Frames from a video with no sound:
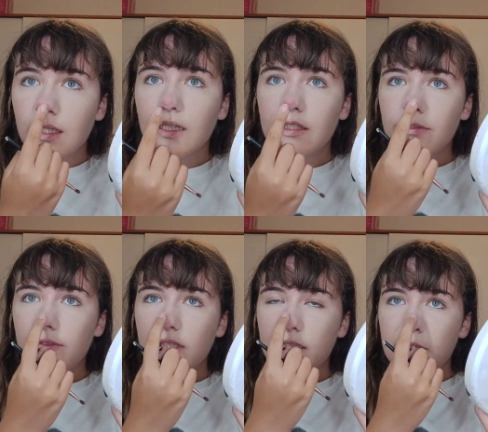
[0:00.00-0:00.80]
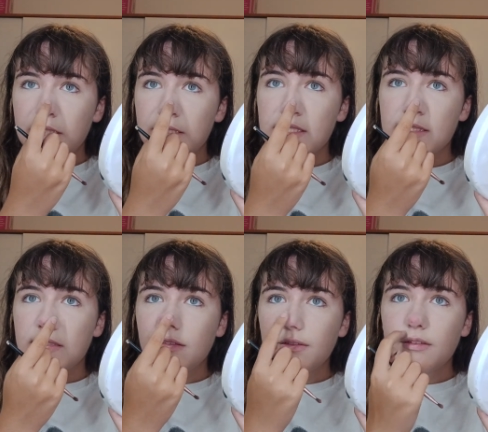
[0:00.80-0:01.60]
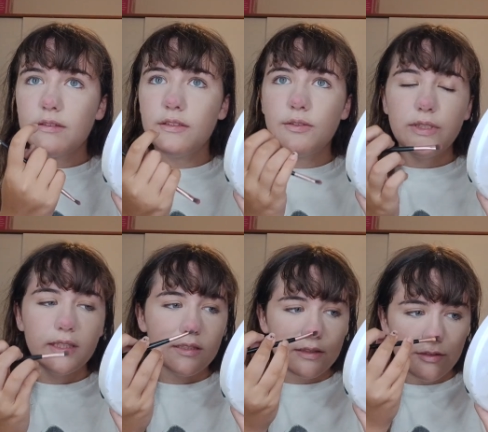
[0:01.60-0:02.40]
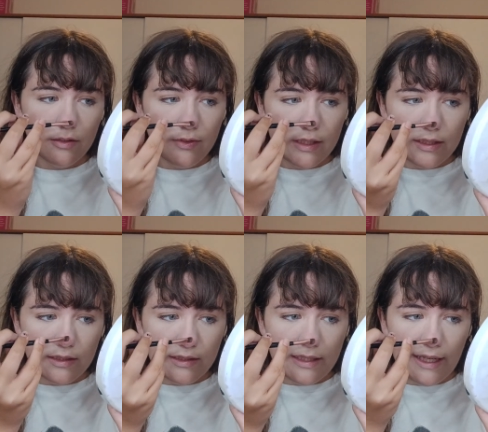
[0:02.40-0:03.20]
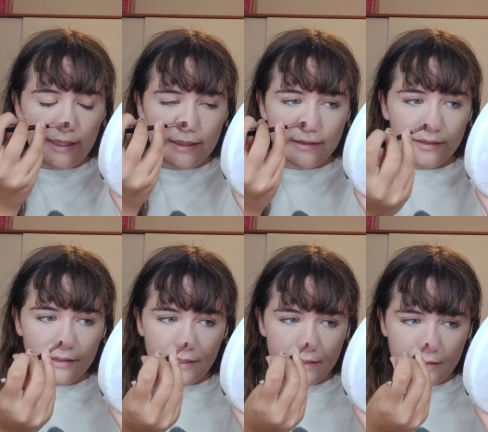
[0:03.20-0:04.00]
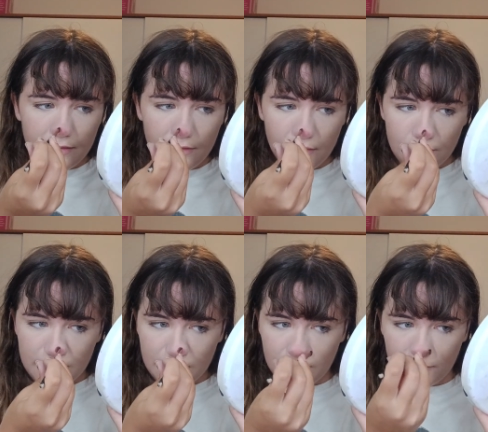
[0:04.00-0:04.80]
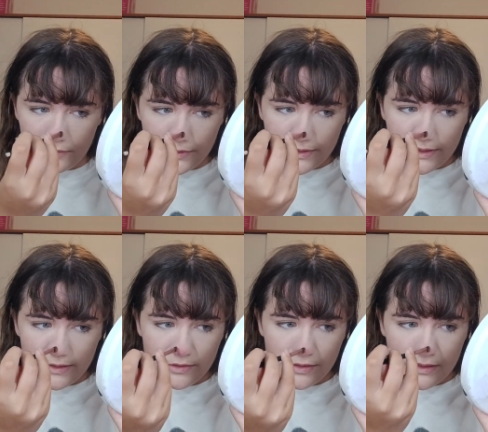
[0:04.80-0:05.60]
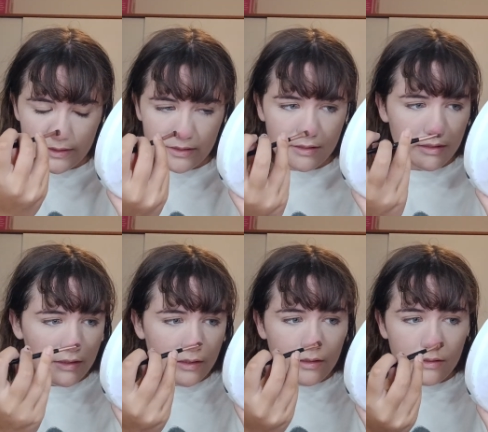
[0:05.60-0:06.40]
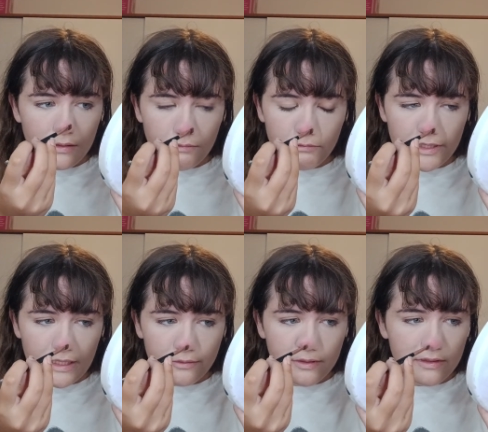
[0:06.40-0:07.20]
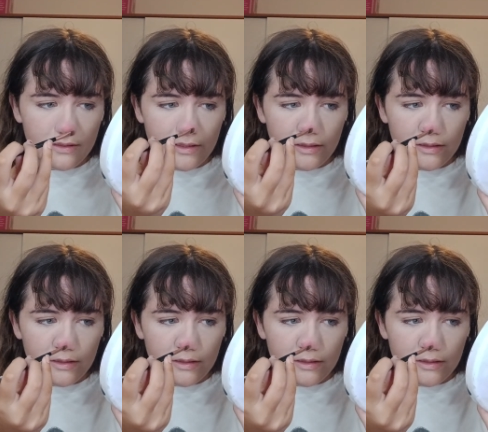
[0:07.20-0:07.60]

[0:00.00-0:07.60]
Kind of like still doing this sort of like cat-like nose illusion, just without the